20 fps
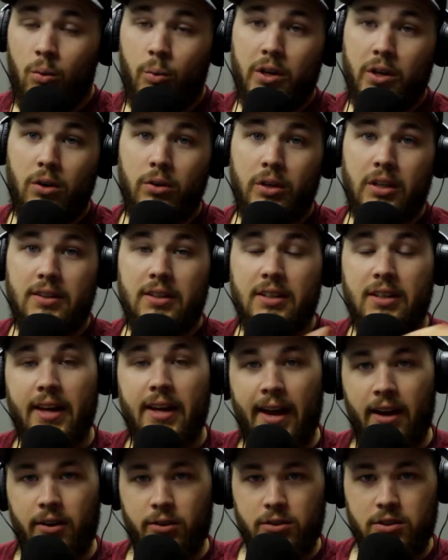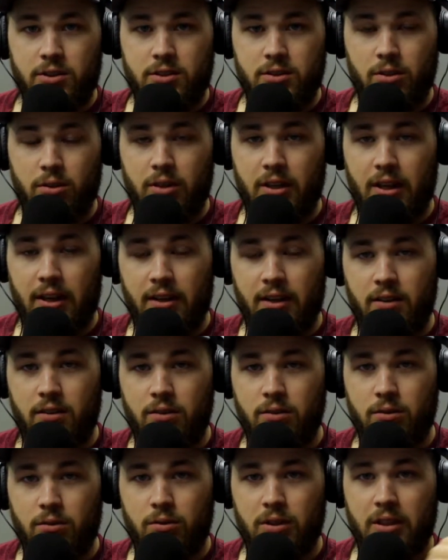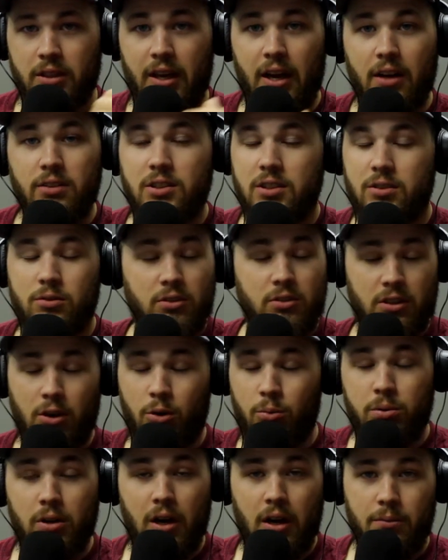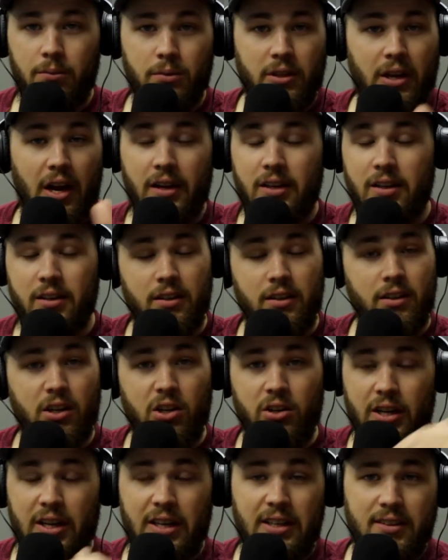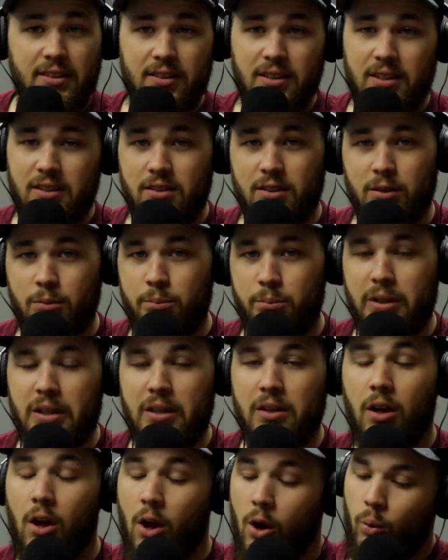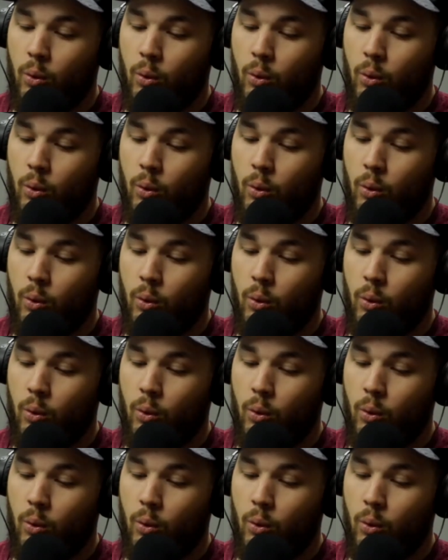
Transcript: We go get the couch. Okay. Well, the couch is no problem. Got it in there easy as can be.